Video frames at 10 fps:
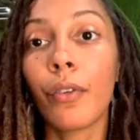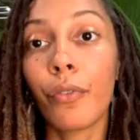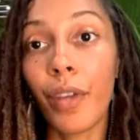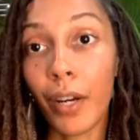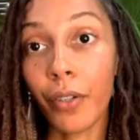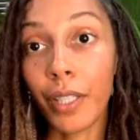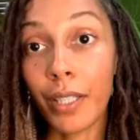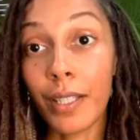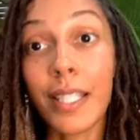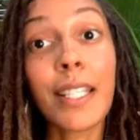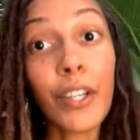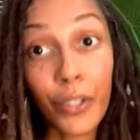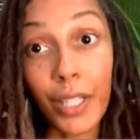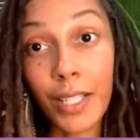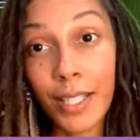very
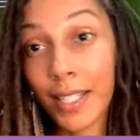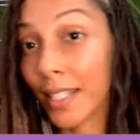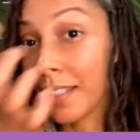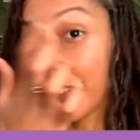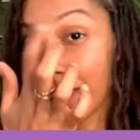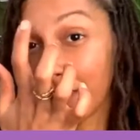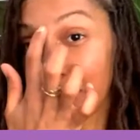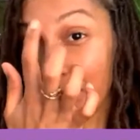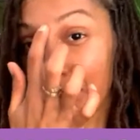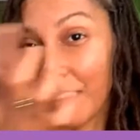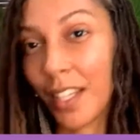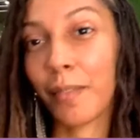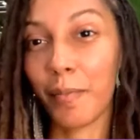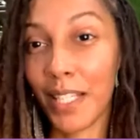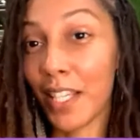serious.
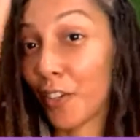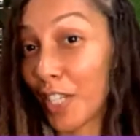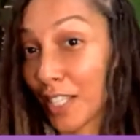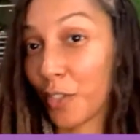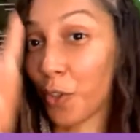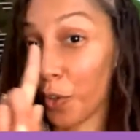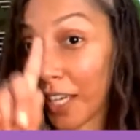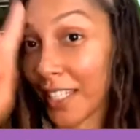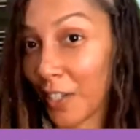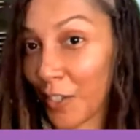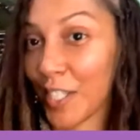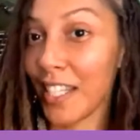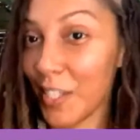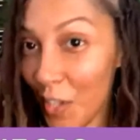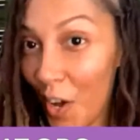By serious, like Sirius
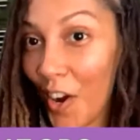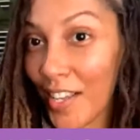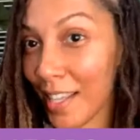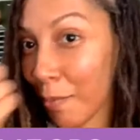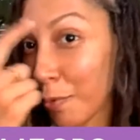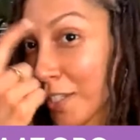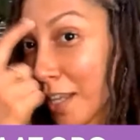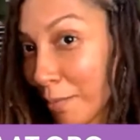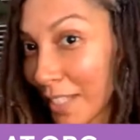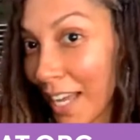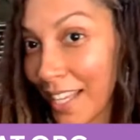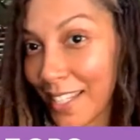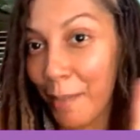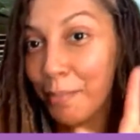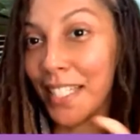the Star, Sabu Septa,
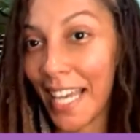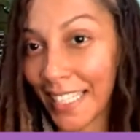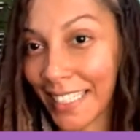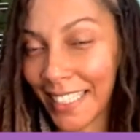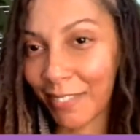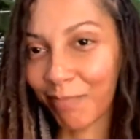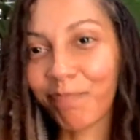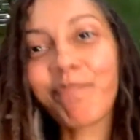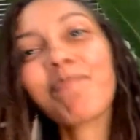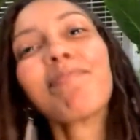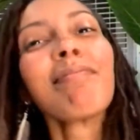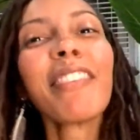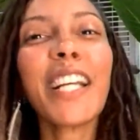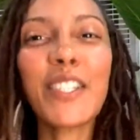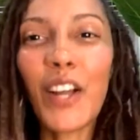Septet,
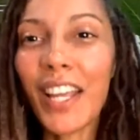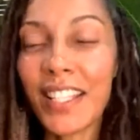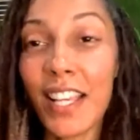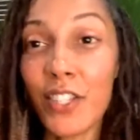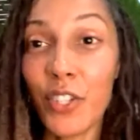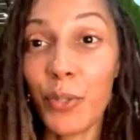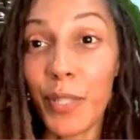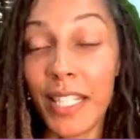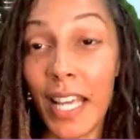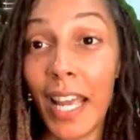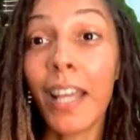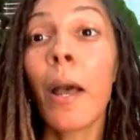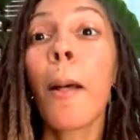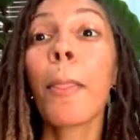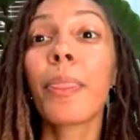as our ancestors would say,
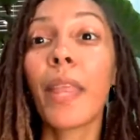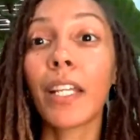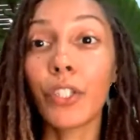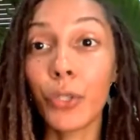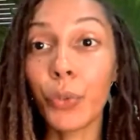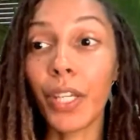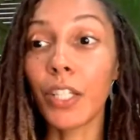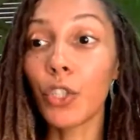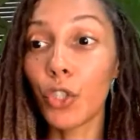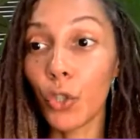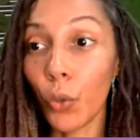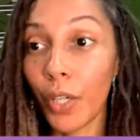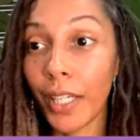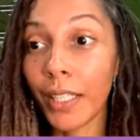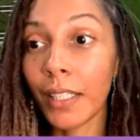then you can
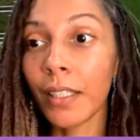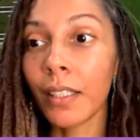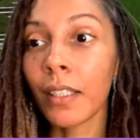join